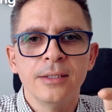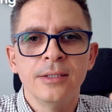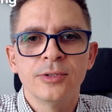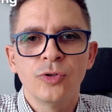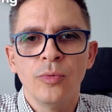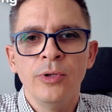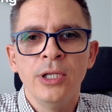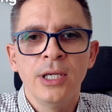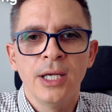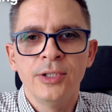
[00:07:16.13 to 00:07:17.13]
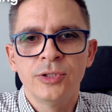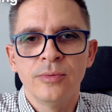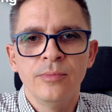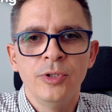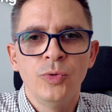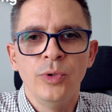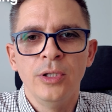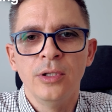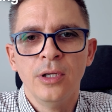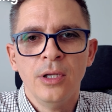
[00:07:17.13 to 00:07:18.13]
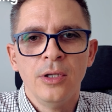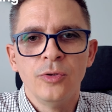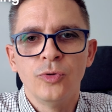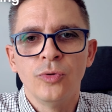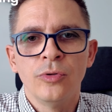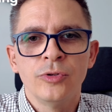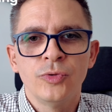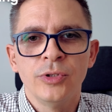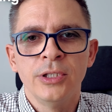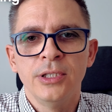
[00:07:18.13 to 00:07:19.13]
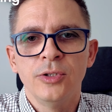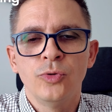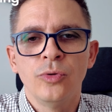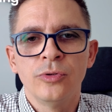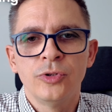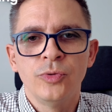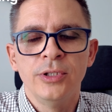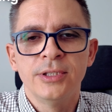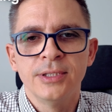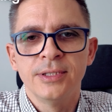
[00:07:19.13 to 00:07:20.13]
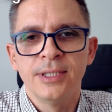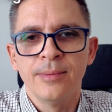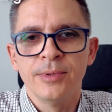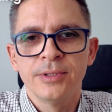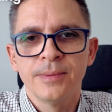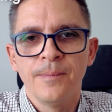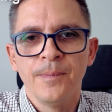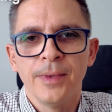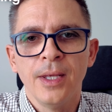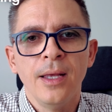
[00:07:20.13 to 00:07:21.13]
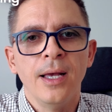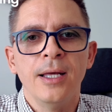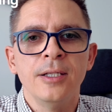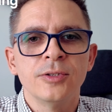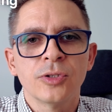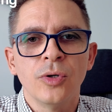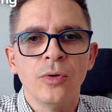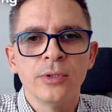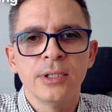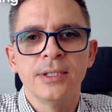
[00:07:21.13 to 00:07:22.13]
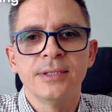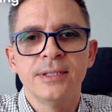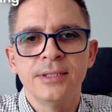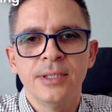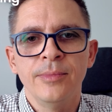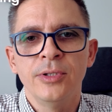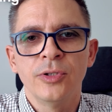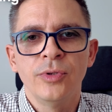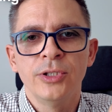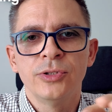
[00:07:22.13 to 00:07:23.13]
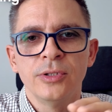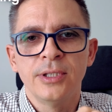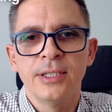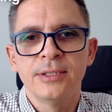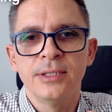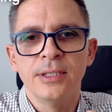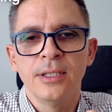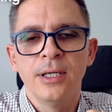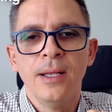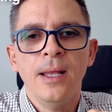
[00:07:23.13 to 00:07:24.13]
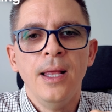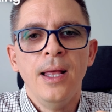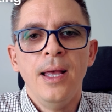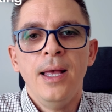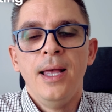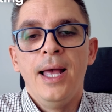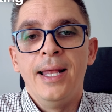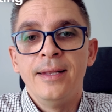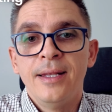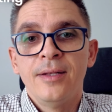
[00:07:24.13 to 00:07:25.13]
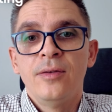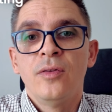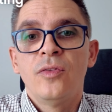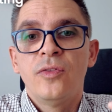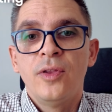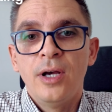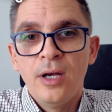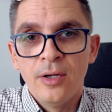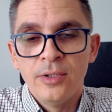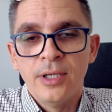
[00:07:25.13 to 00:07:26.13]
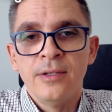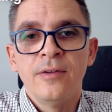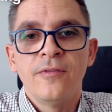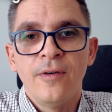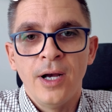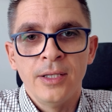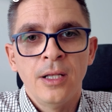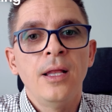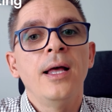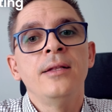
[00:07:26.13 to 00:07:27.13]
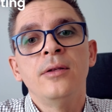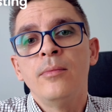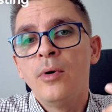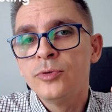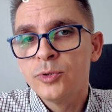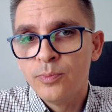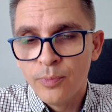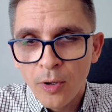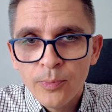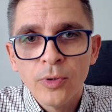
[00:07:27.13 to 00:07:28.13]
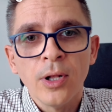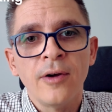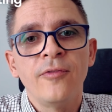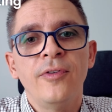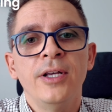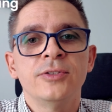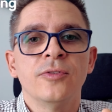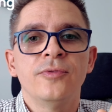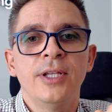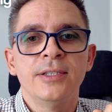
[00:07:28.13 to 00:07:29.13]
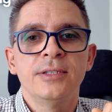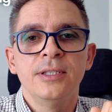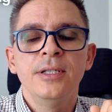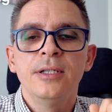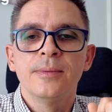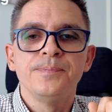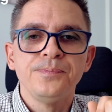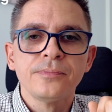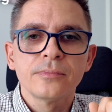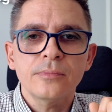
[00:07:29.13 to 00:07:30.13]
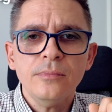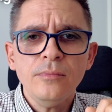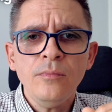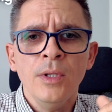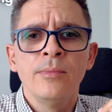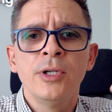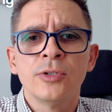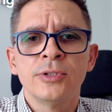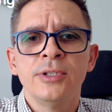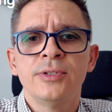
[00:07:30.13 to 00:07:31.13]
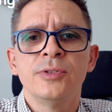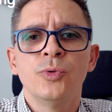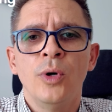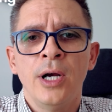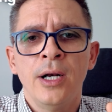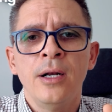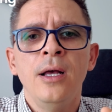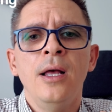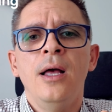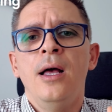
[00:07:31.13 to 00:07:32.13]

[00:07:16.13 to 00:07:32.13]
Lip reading: this communication between two or three systems, and it's called system integration testing. And then the third and the final and the most popular phase of testing, because this is where